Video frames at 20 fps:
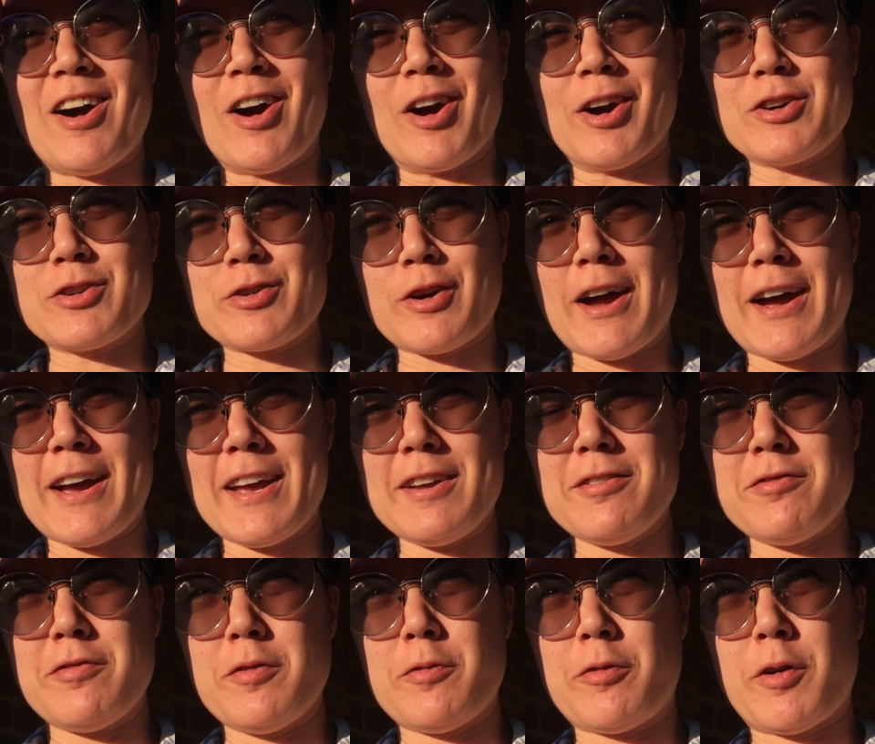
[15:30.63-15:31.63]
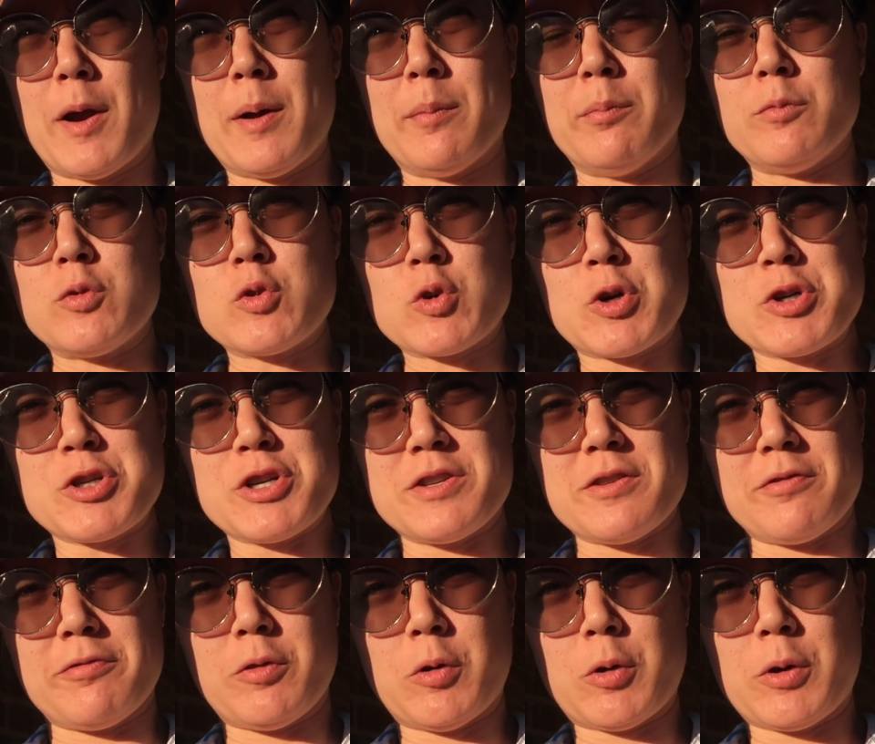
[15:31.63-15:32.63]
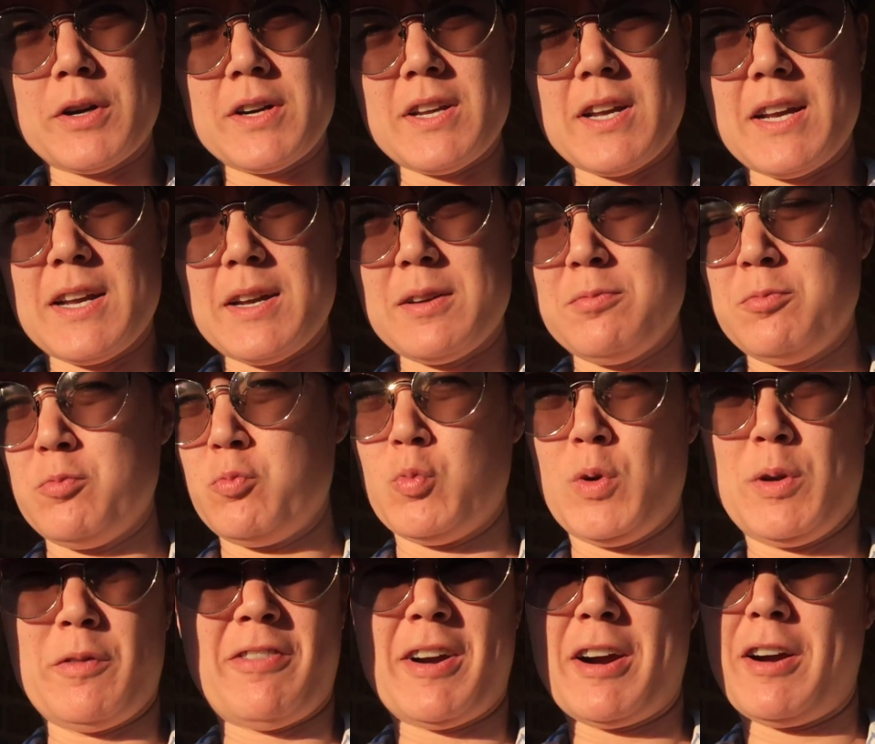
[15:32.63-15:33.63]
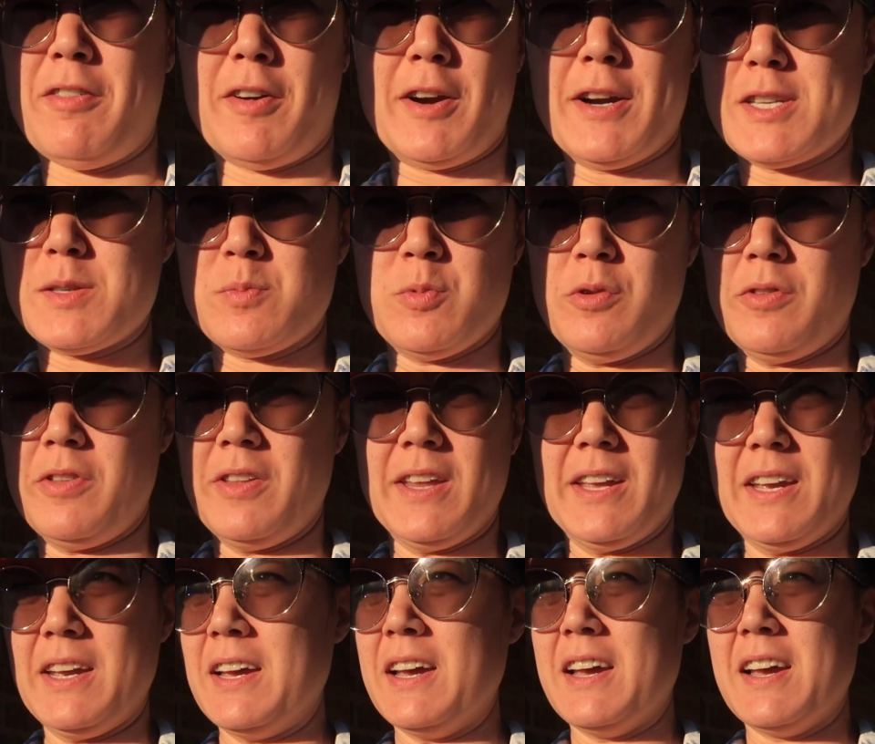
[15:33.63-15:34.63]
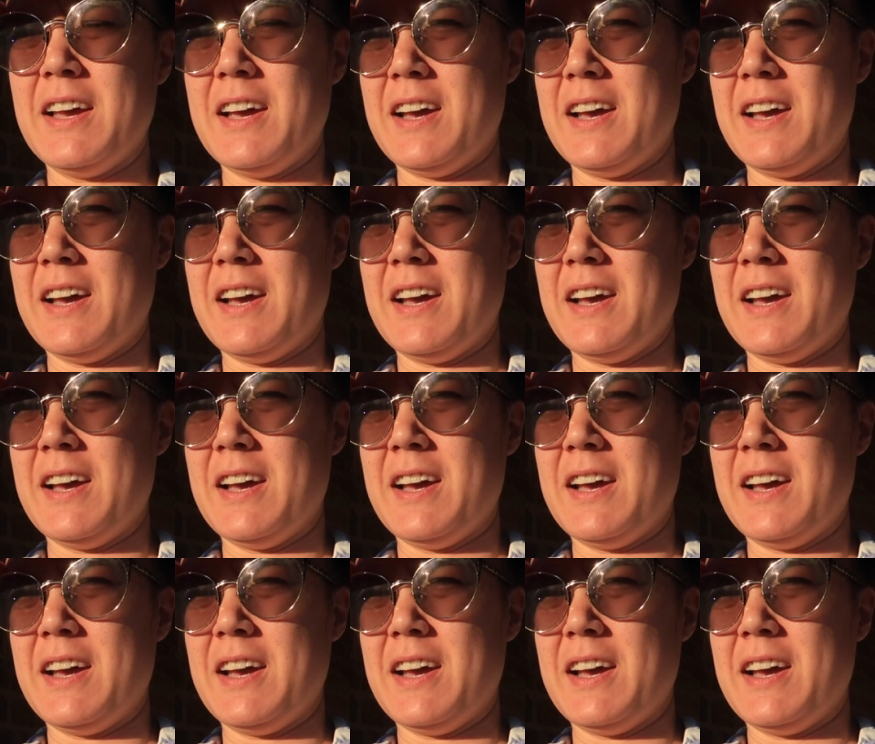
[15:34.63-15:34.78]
Our drive from Georgia to Florida went very, very smoothly.